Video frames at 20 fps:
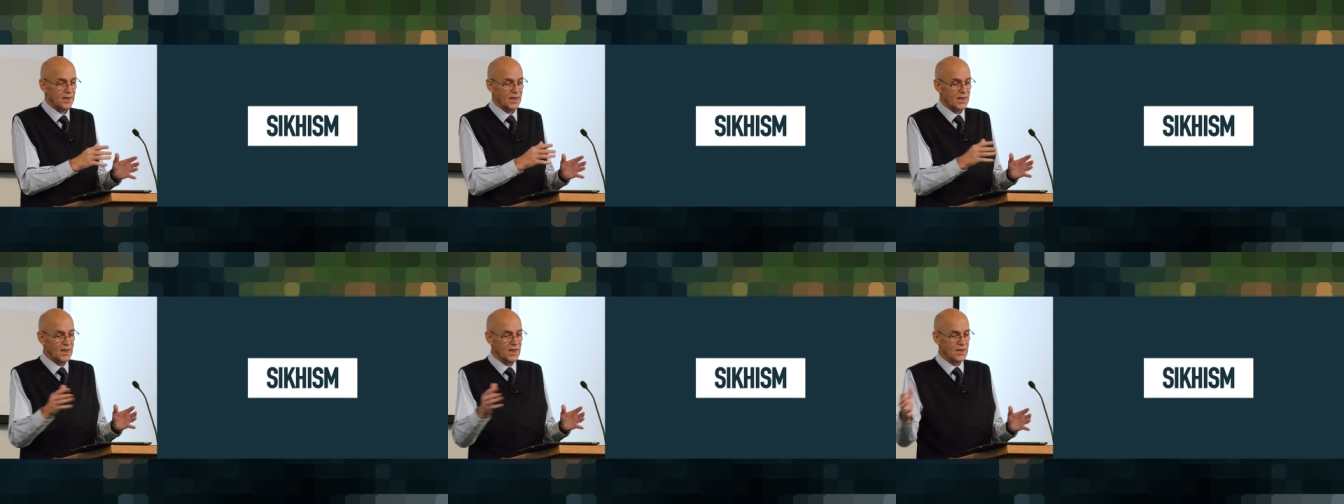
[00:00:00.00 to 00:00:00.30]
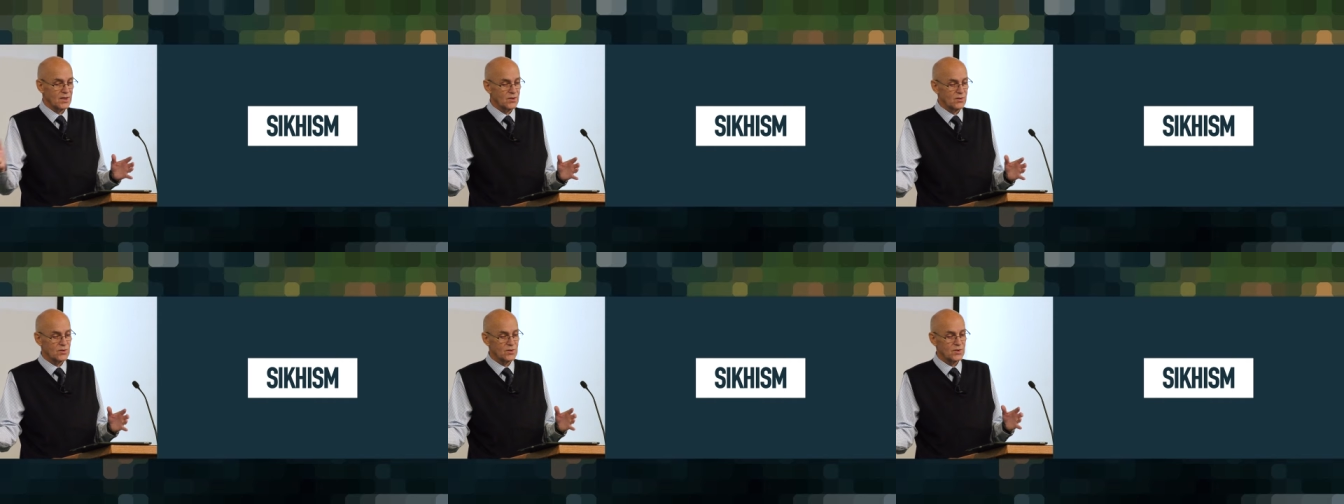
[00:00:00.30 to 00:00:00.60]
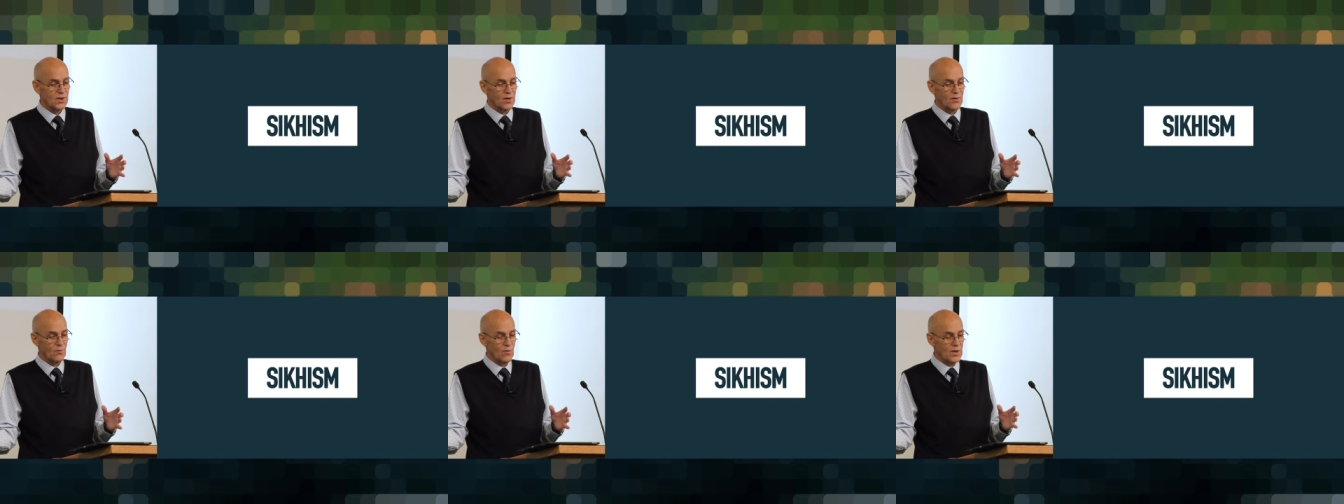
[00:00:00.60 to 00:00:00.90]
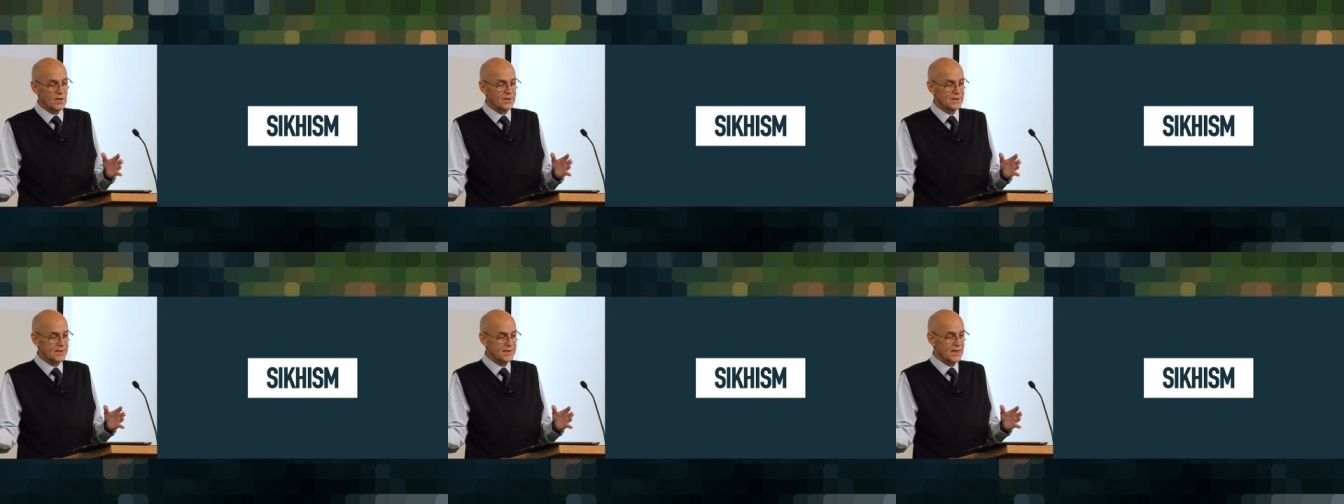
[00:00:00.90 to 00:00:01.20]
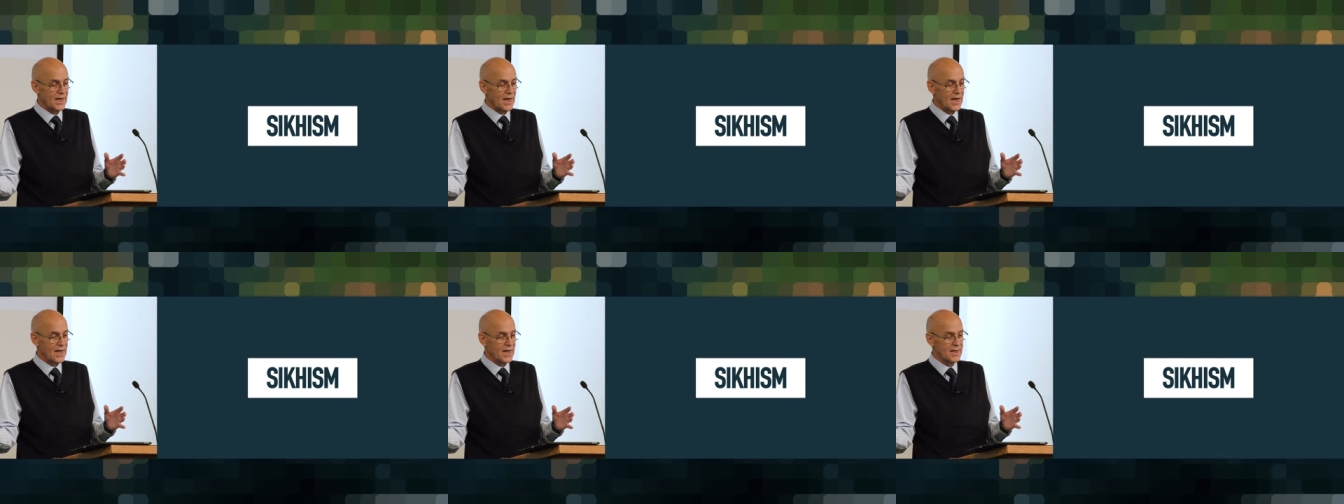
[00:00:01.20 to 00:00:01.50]
the Hindus on one
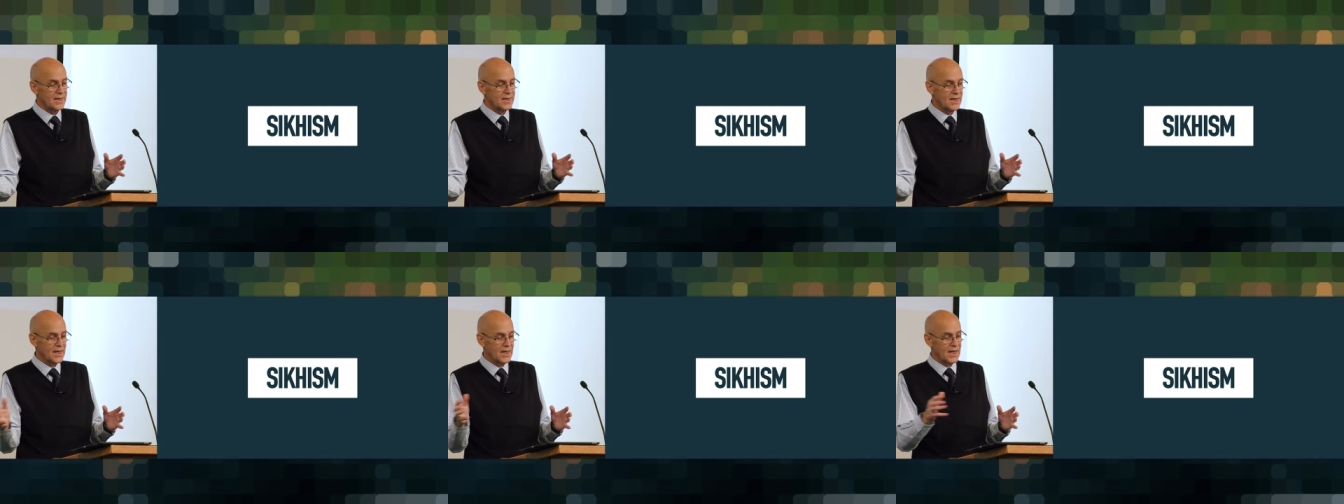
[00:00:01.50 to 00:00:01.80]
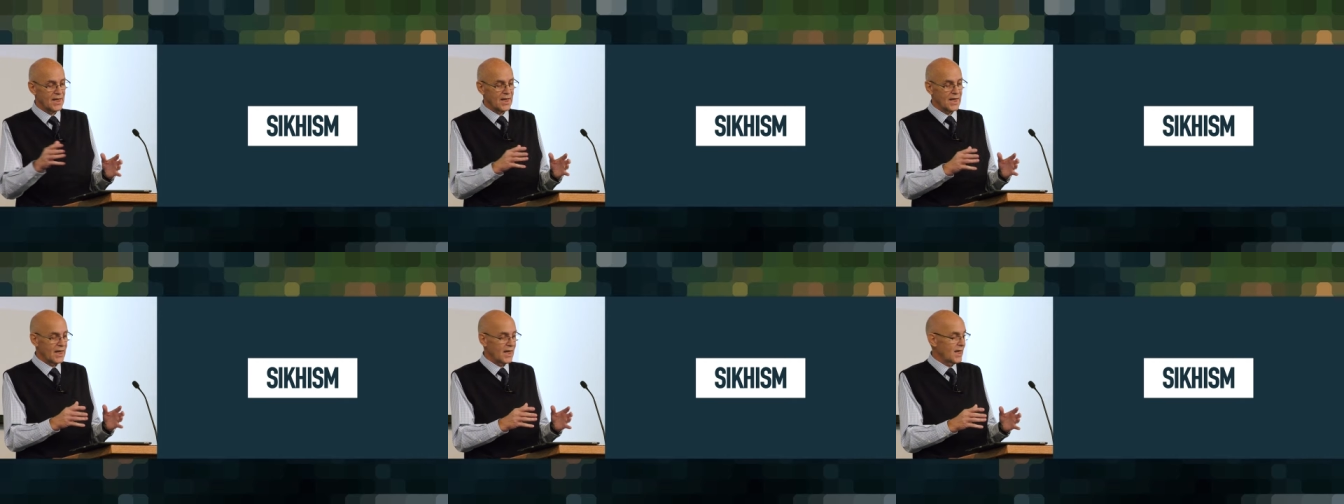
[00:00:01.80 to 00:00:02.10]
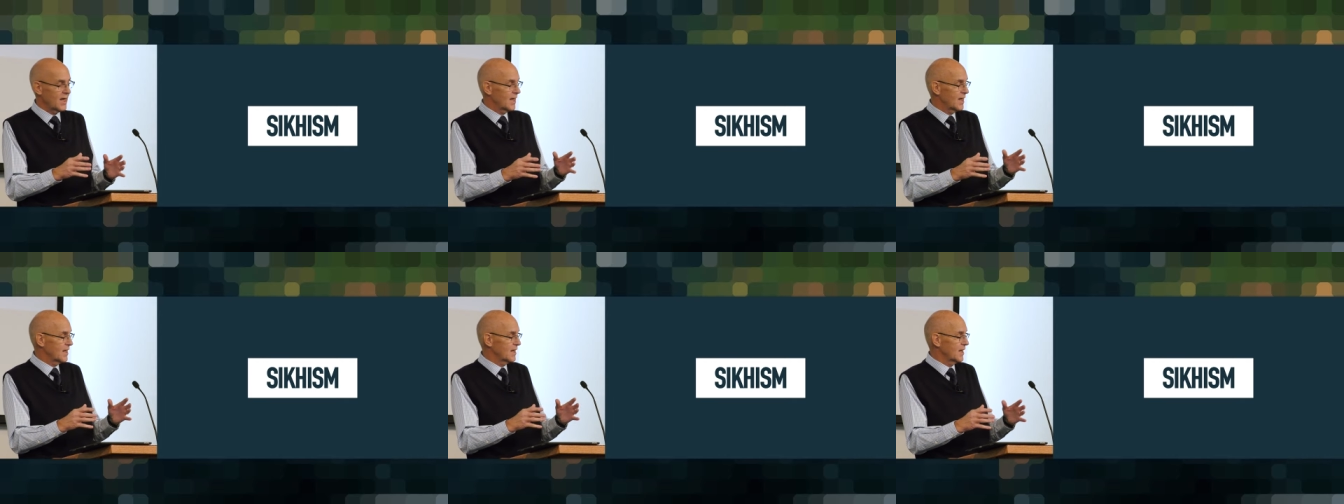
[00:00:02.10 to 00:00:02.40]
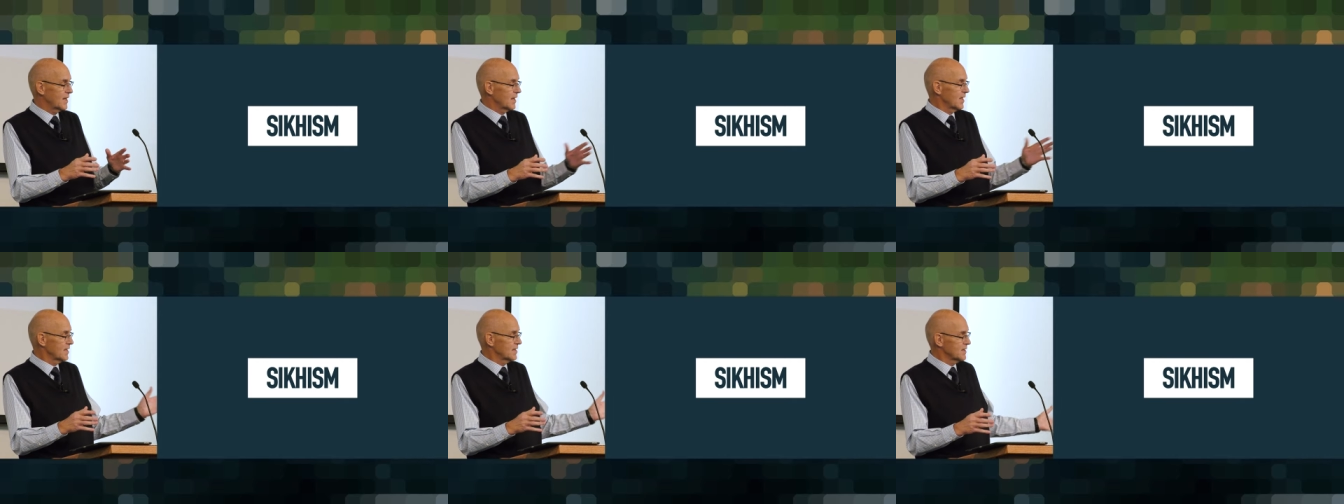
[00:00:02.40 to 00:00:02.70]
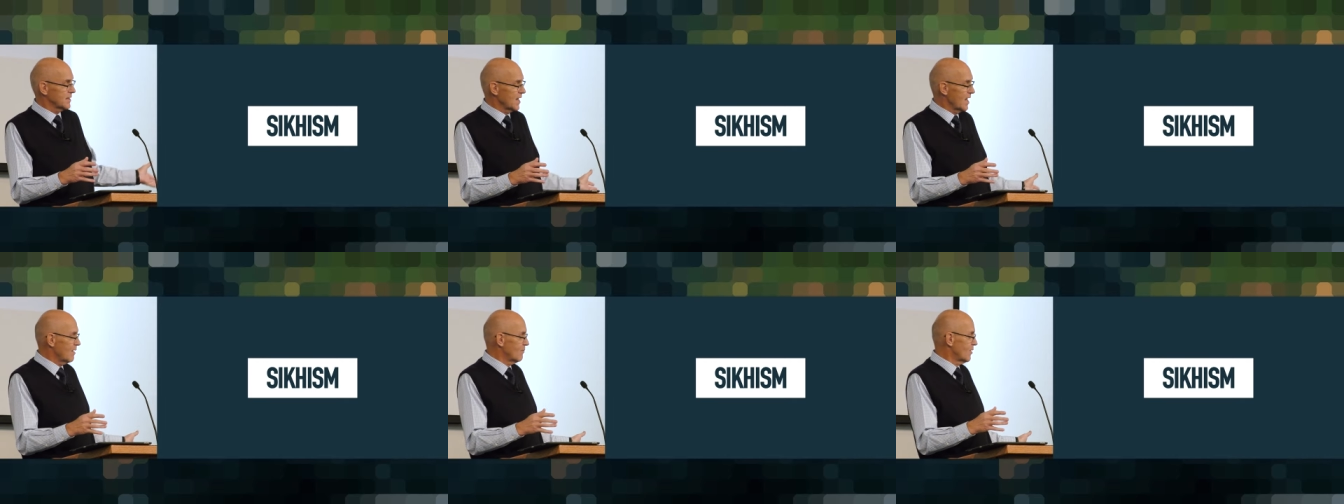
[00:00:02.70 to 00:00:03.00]
side and
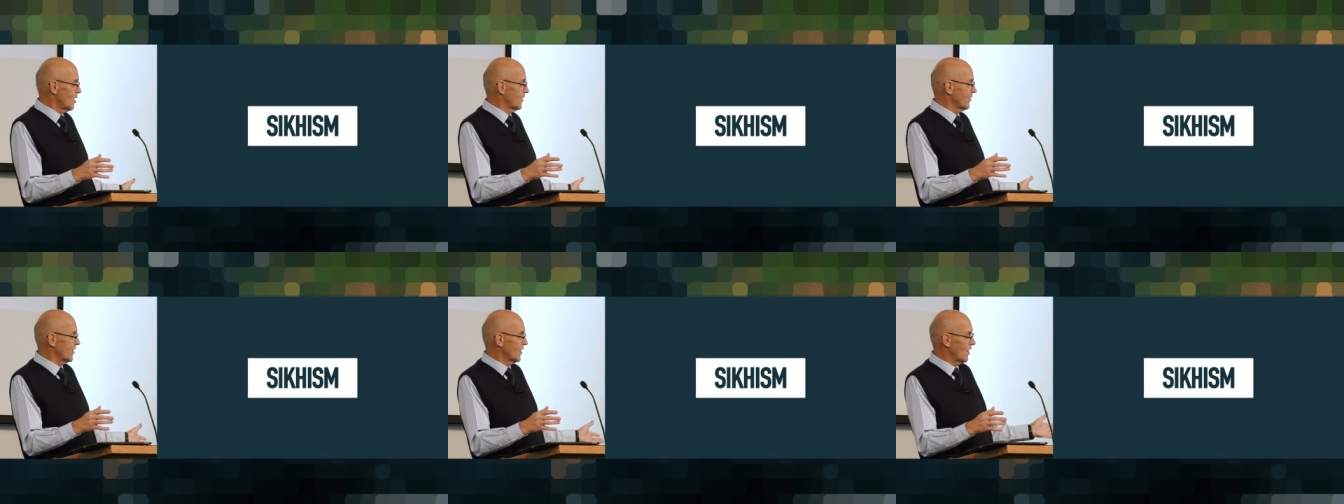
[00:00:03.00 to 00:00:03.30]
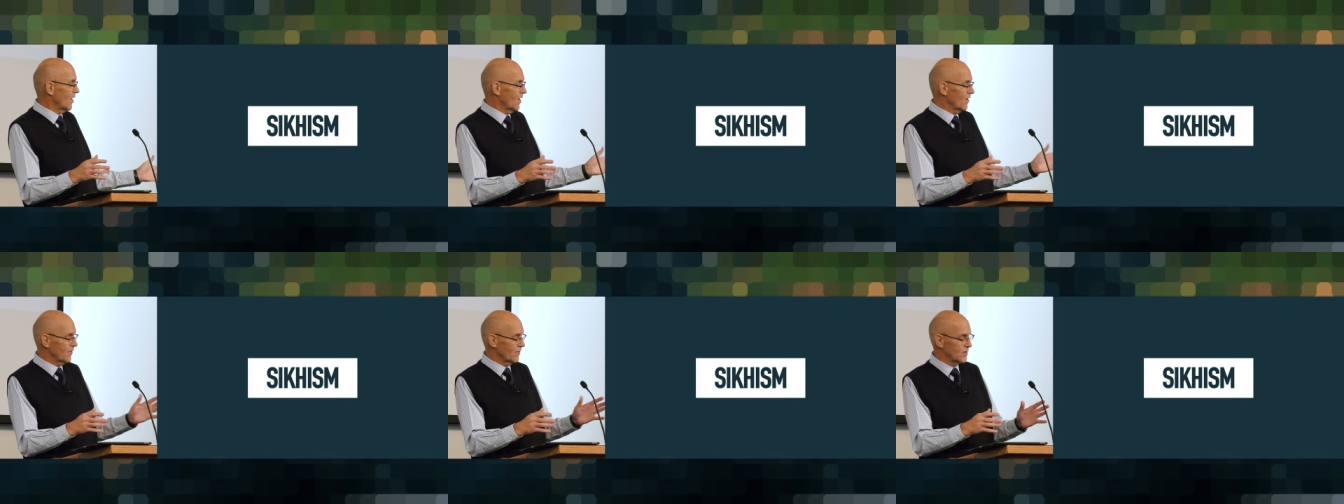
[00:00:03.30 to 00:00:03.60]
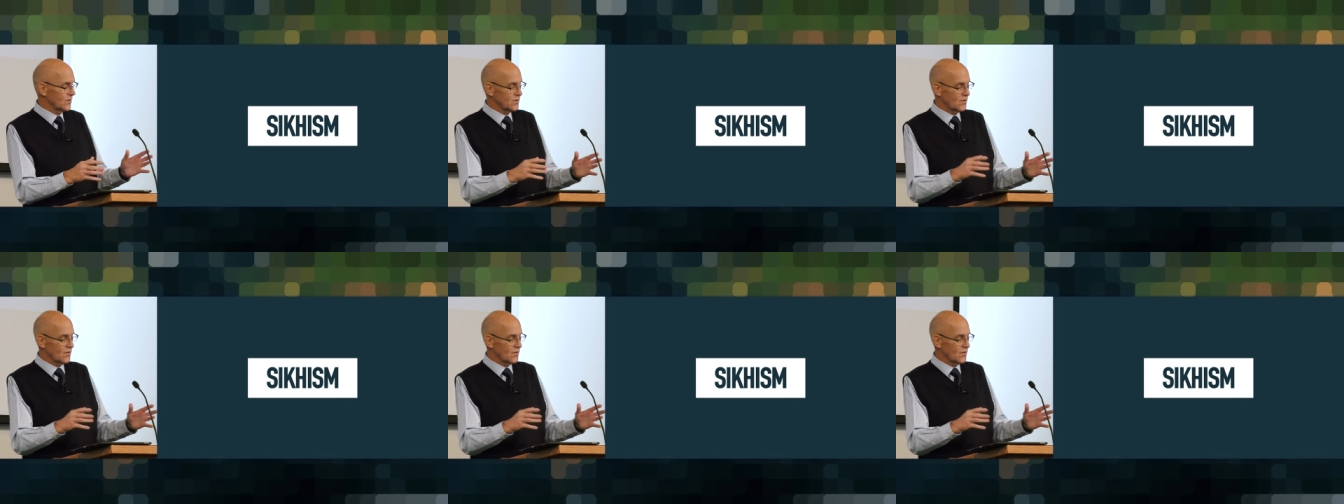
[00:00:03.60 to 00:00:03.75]
Islam on the other.